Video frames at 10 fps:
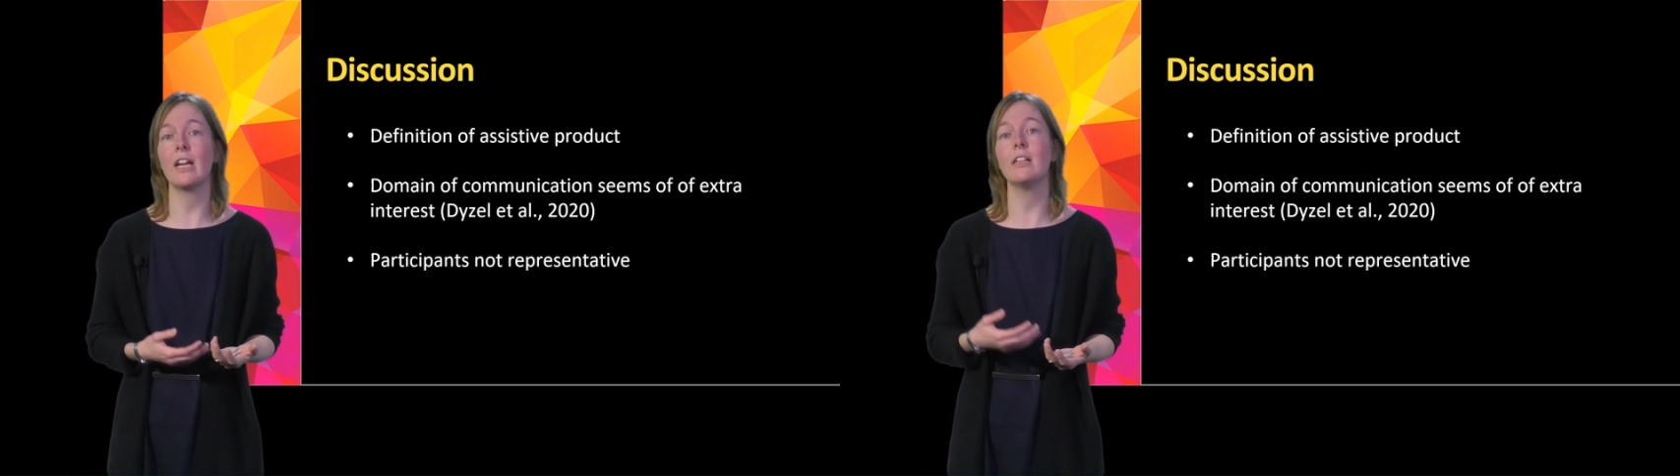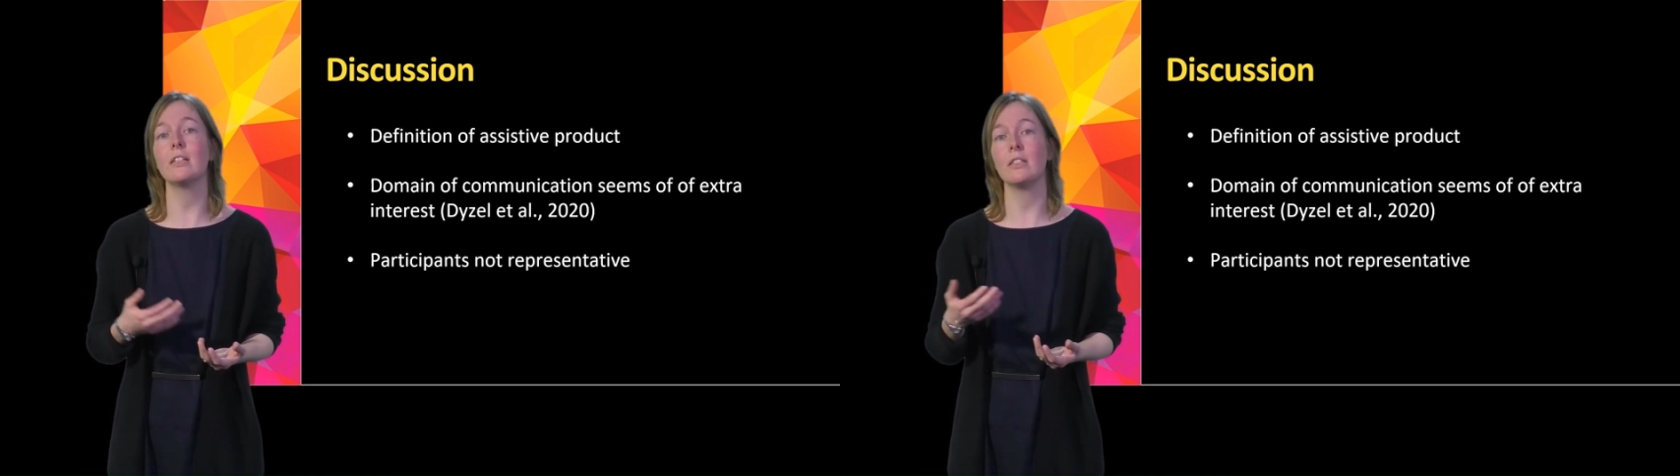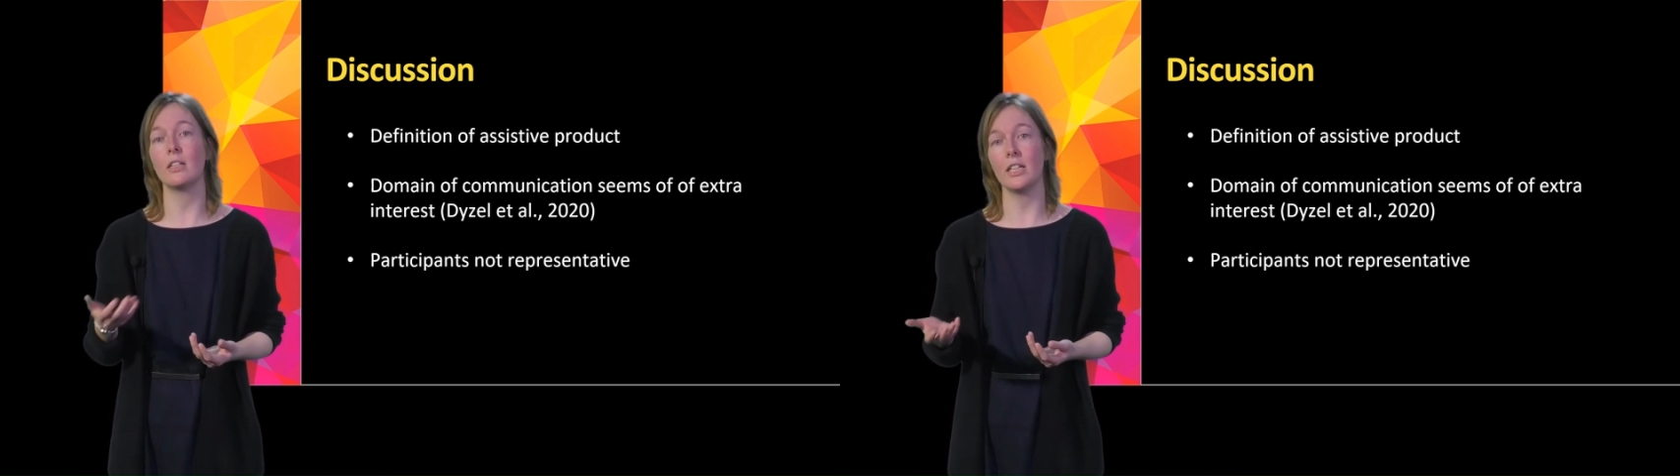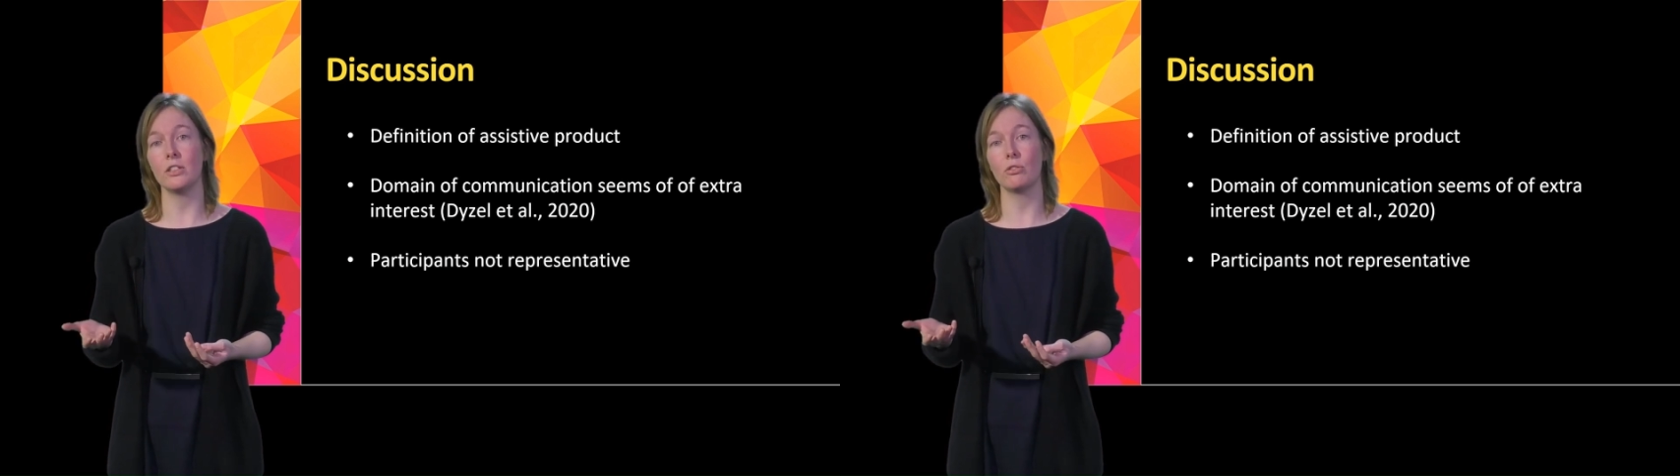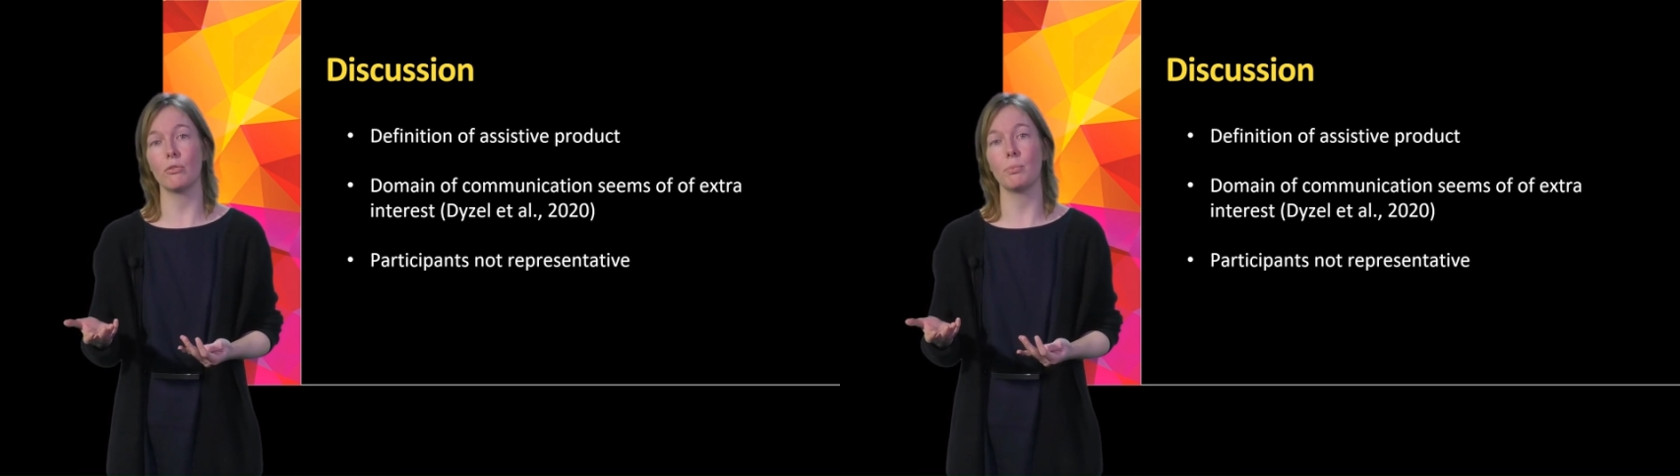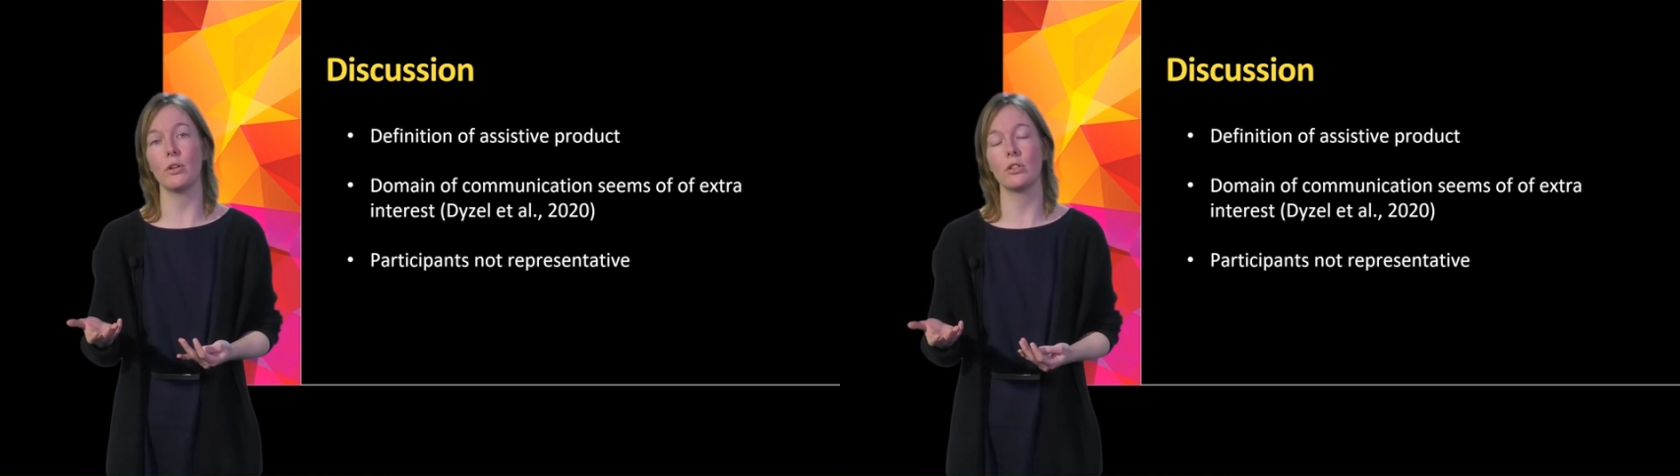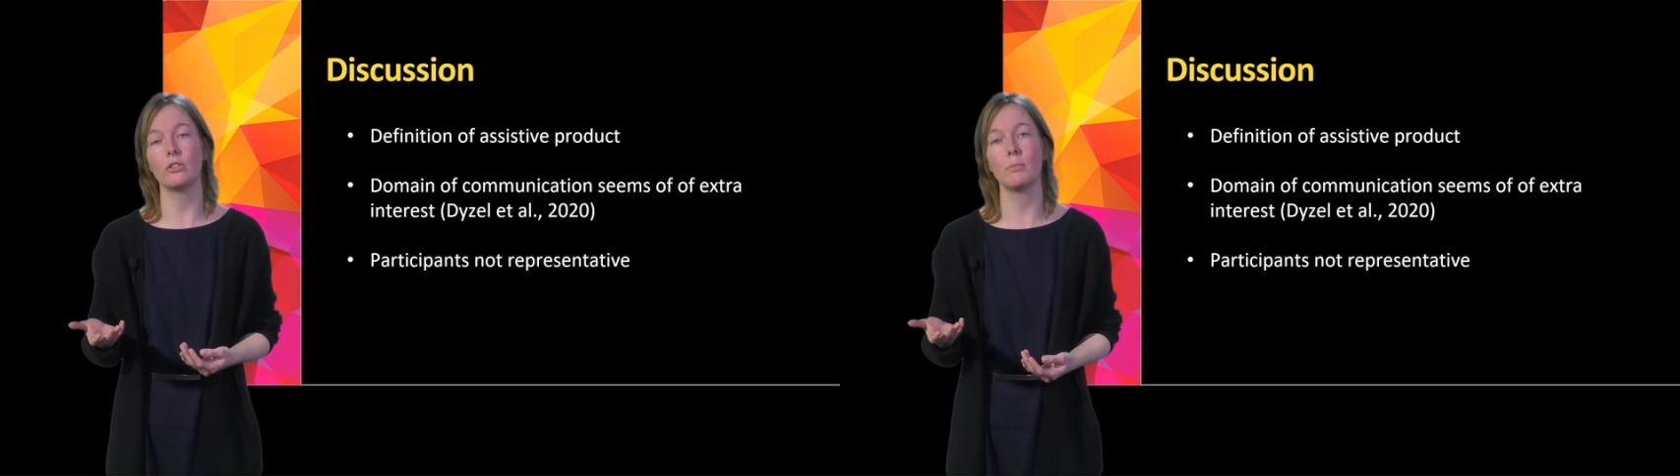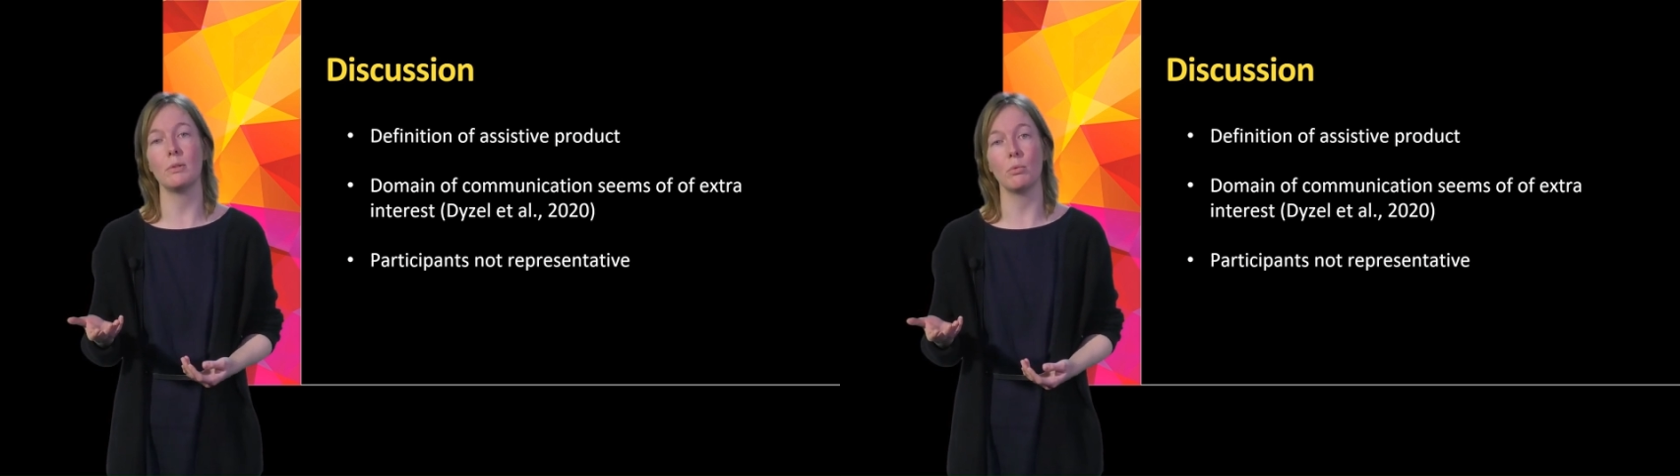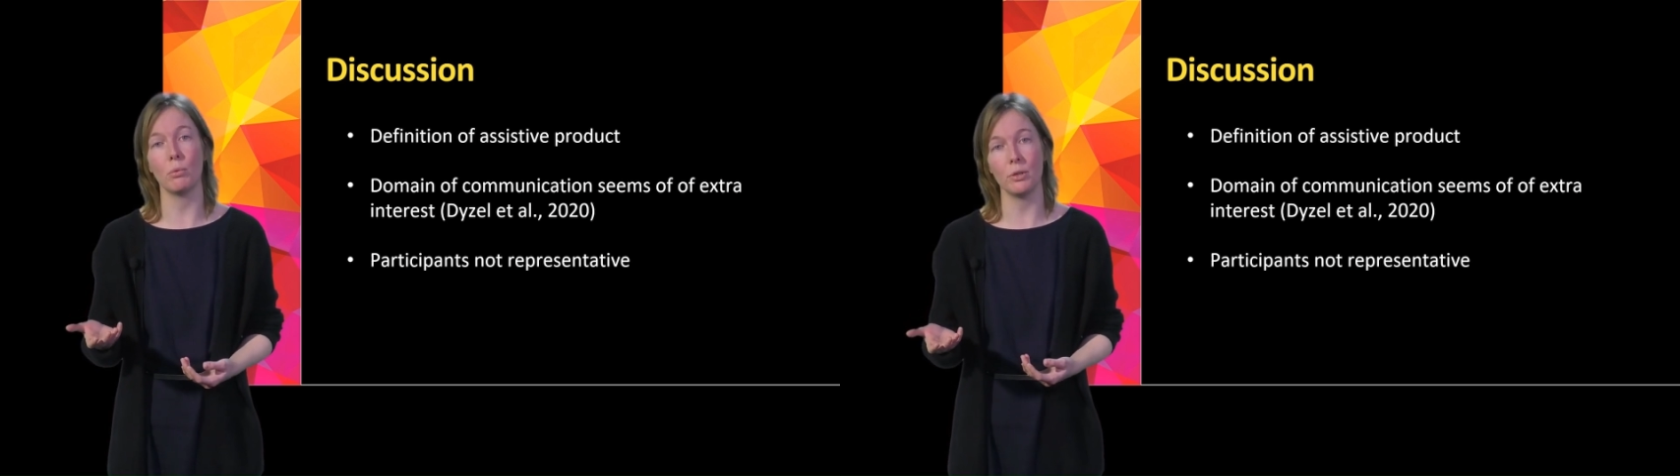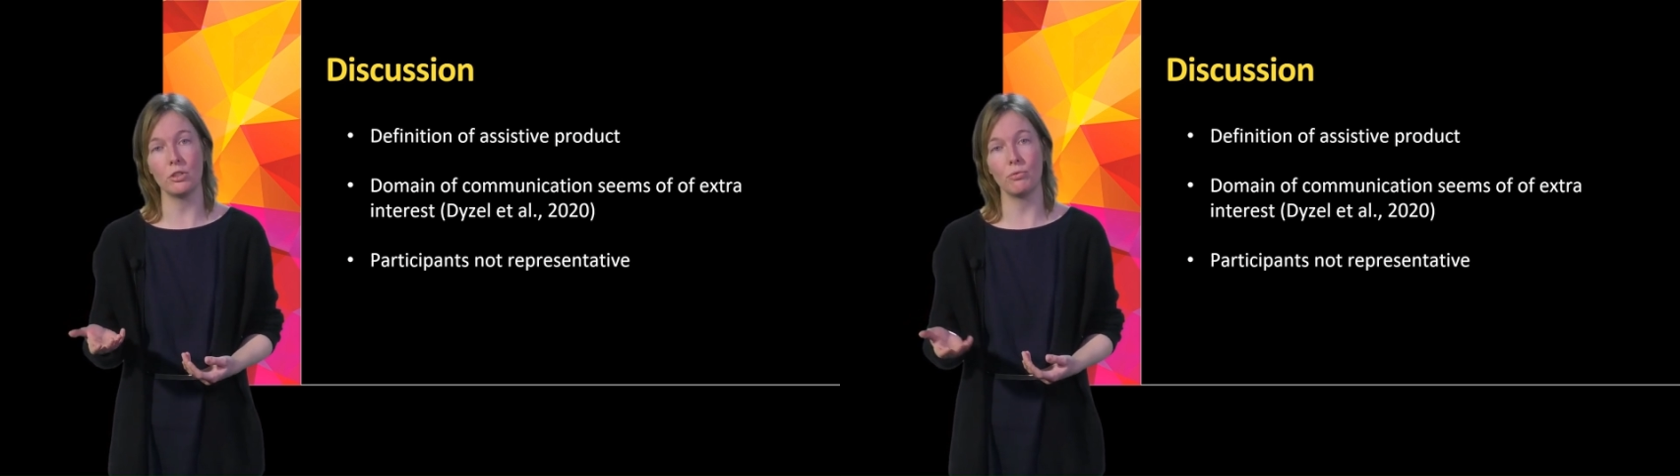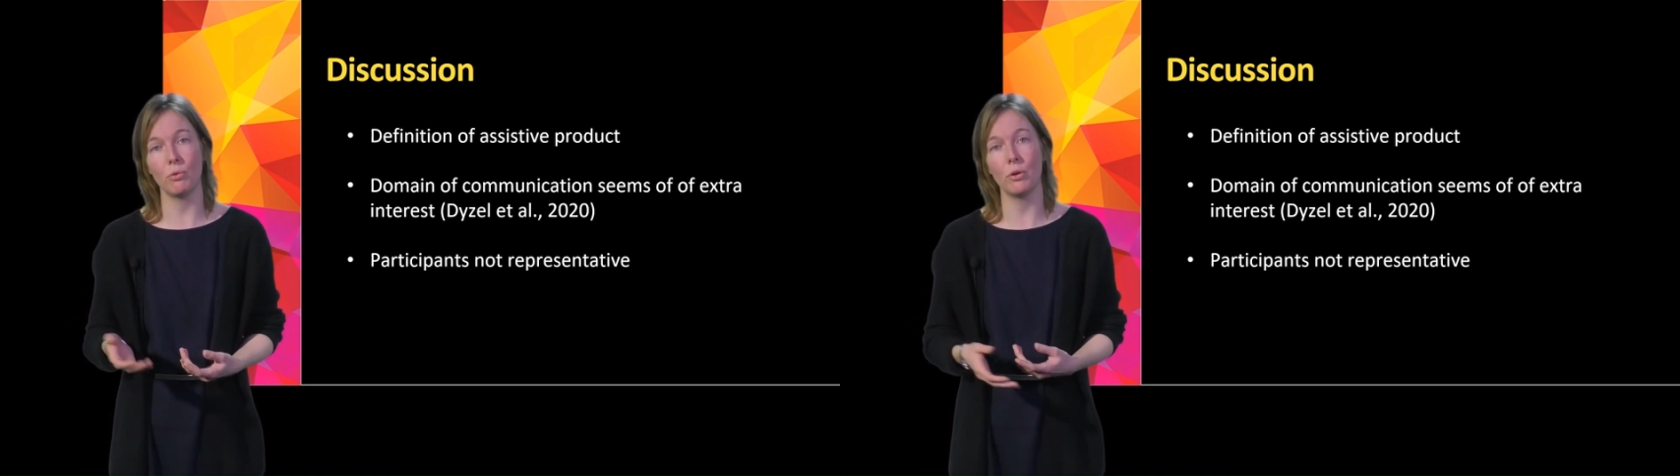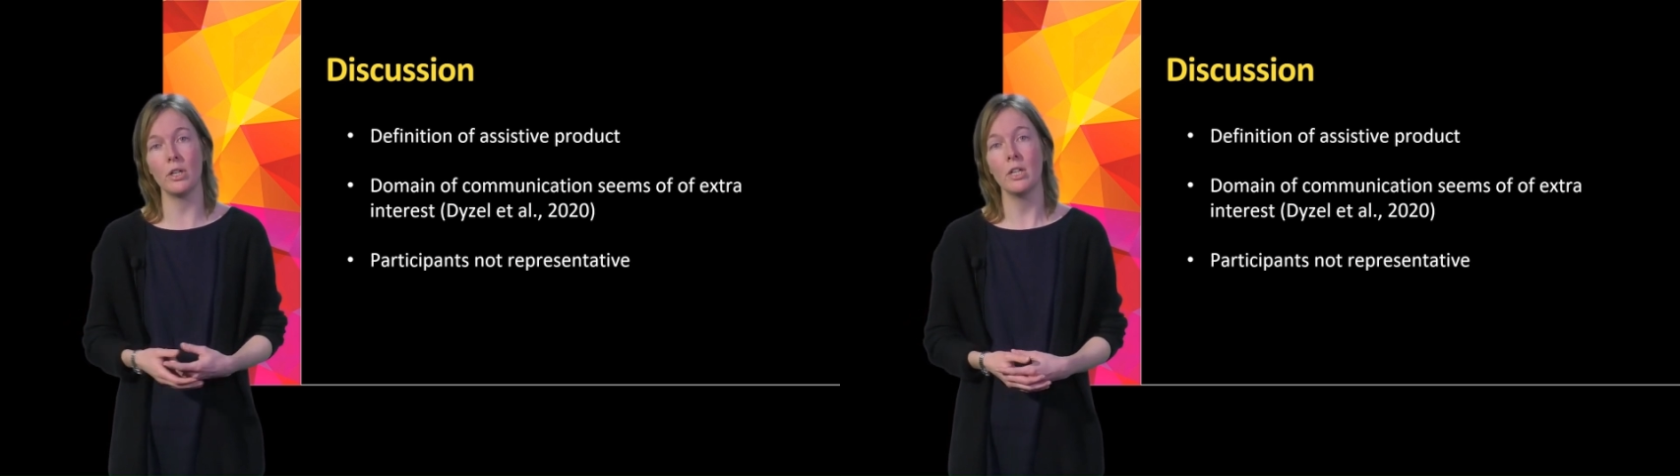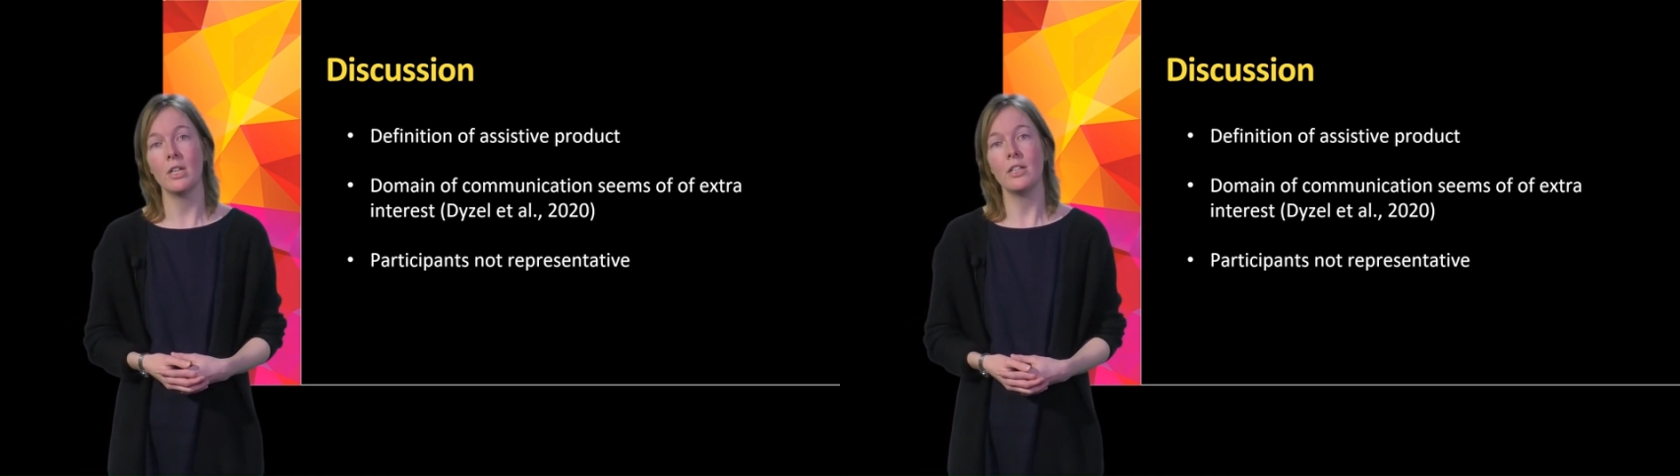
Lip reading: and in the list of products that people wished for